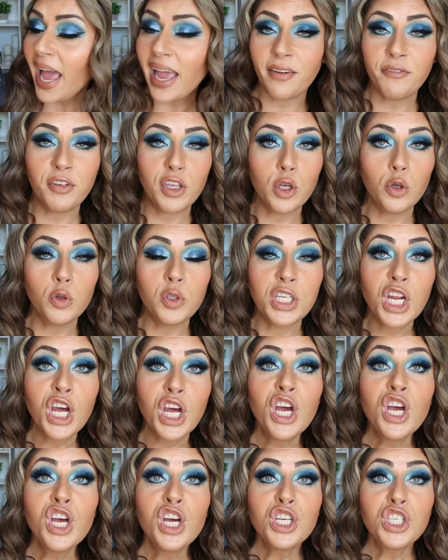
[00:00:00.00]
I have used
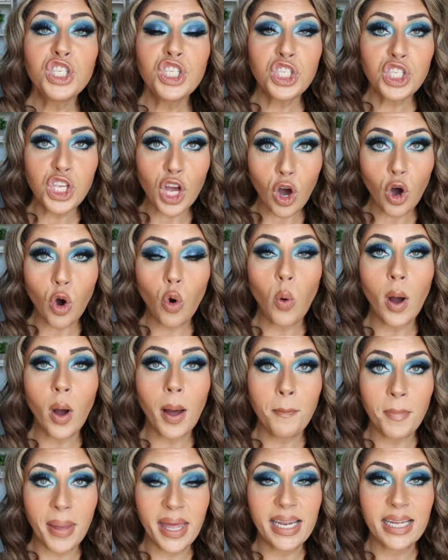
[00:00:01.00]

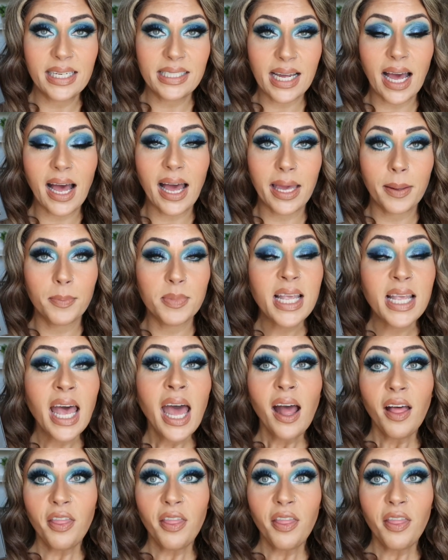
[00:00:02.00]
so many times.